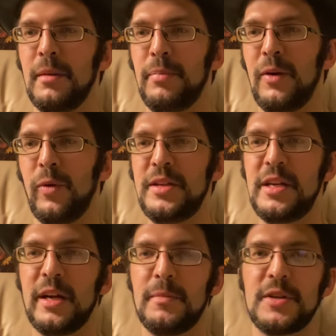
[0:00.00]
But once he
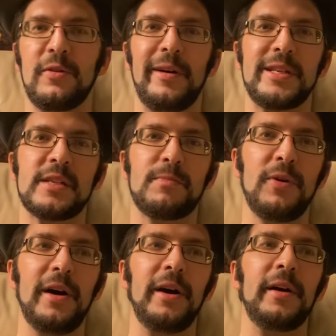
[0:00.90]
comes across
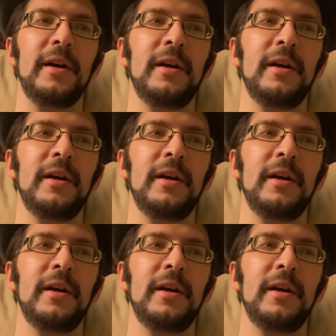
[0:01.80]
Sprug,